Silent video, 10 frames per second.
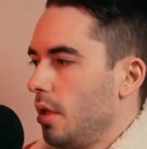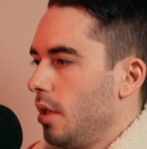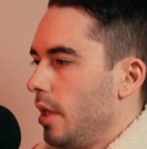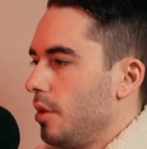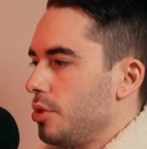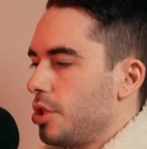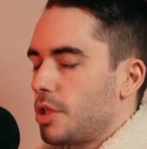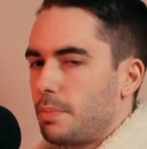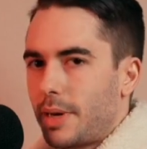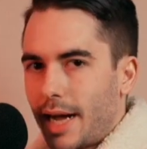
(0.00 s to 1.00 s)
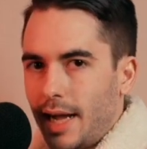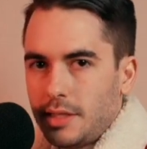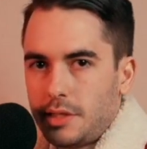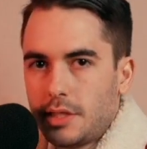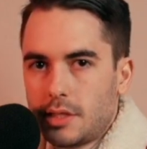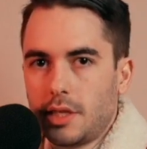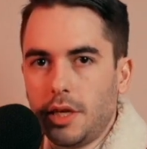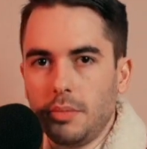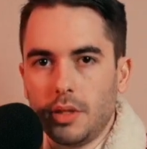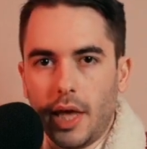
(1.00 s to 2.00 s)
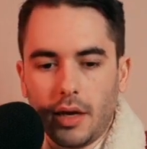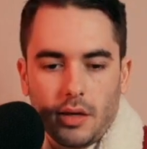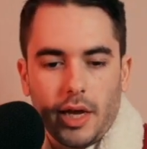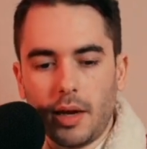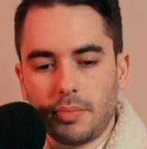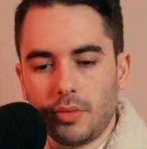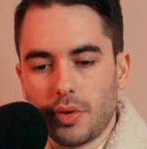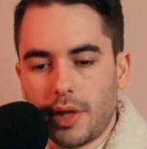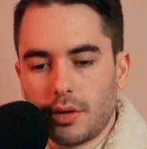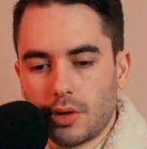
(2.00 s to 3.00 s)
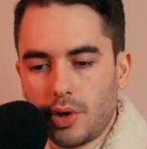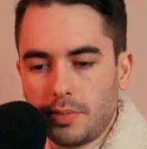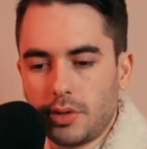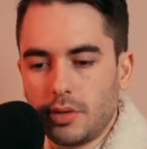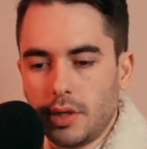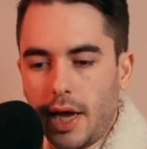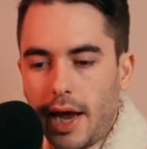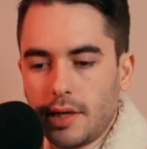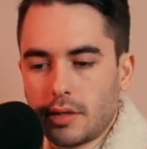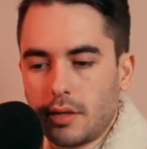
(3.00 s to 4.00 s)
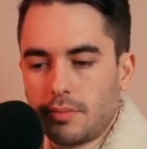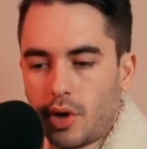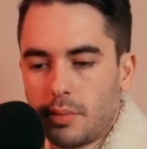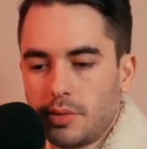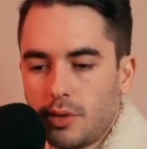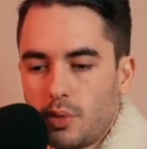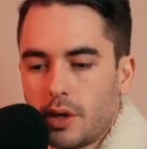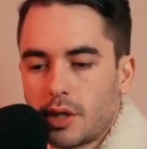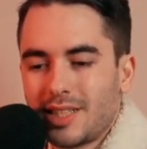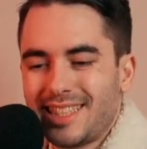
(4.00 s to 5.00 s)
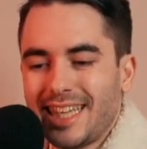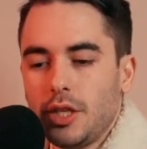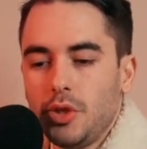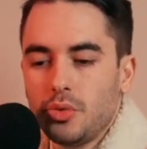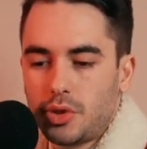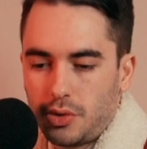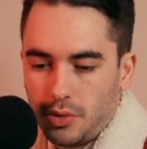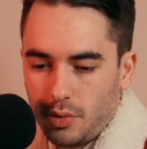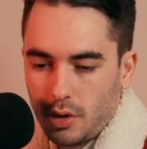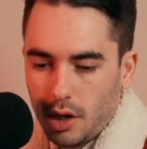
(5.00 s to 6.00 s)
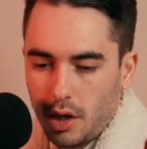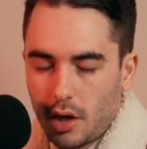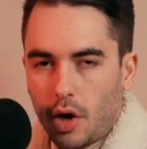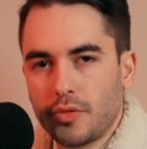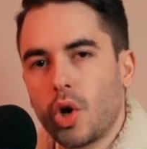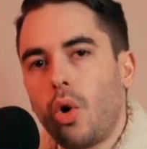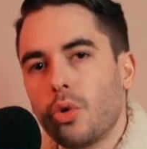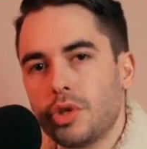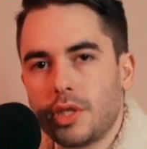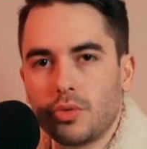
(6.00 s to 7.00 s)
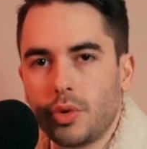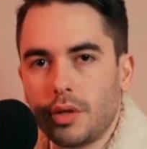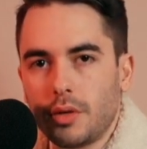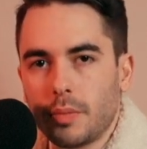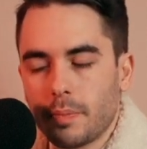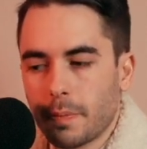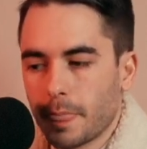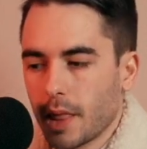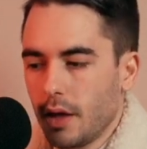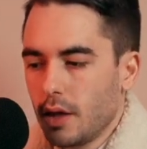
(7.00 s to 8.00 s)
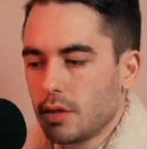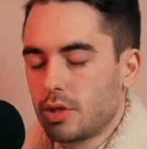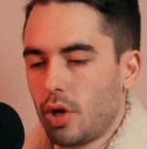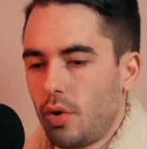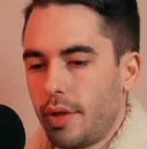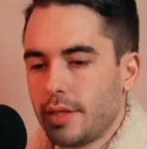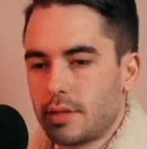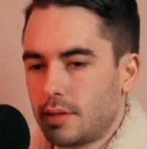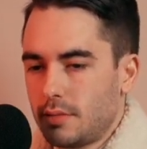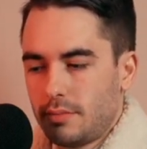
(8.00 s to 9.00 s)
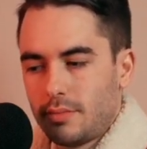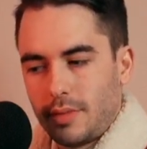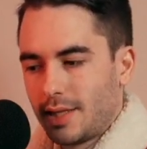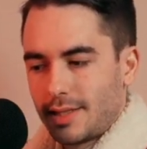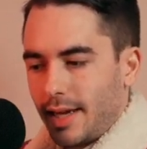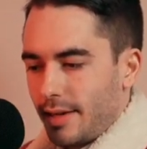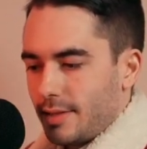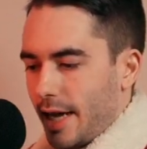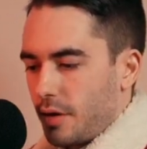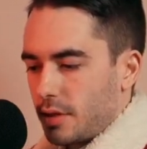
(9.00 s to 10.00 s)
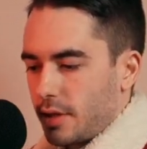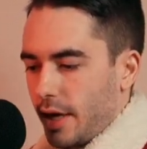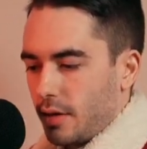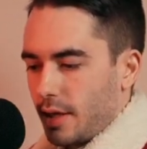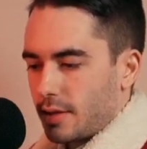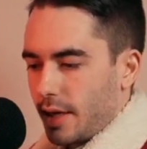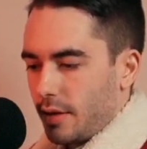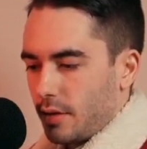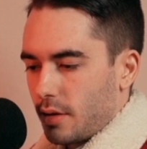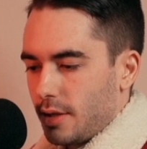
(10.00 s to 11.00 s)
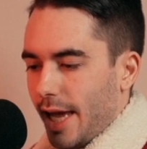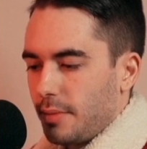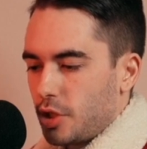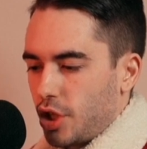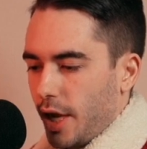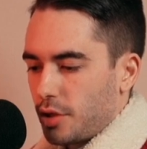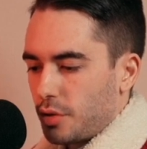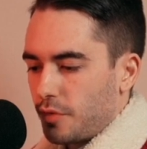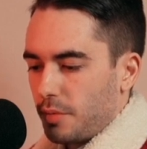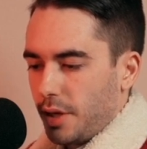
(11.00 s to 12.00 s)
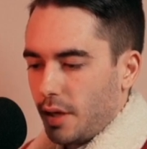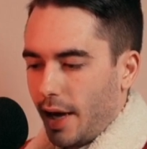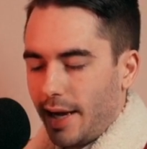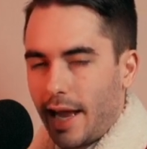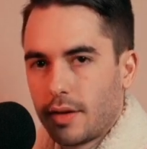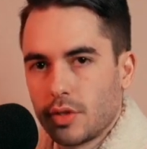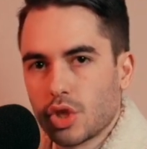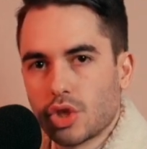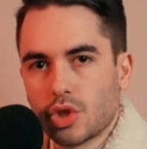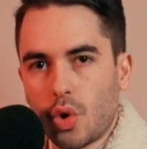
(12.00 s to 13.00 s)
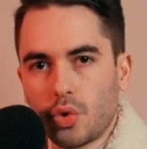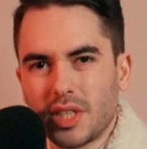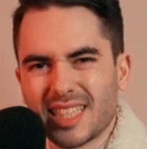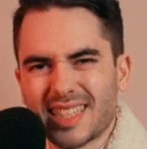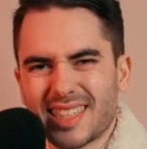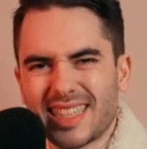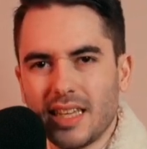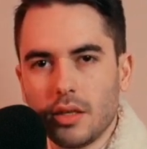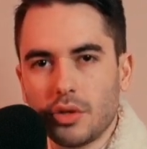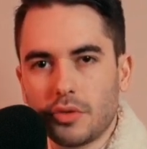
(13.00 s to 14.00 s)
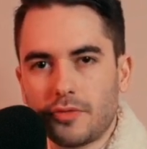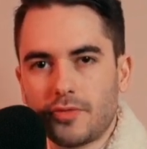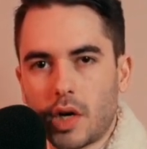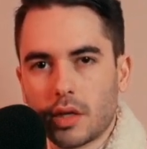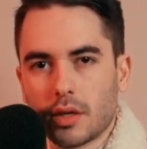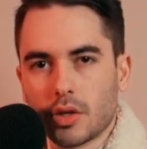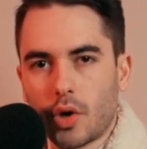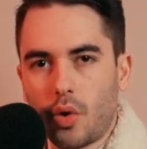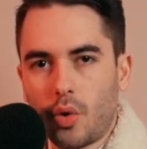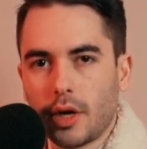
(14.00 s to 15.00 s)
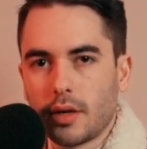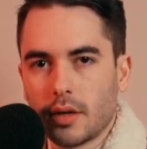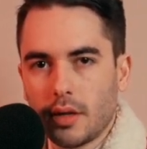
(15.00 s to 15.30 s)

It was just a Ponzi scheme, and that could happen without crypto. It has, and it probably will continue to. Of course it will. So that's not a downside. That's not a game changer for me. I haven't sold a single fucking coin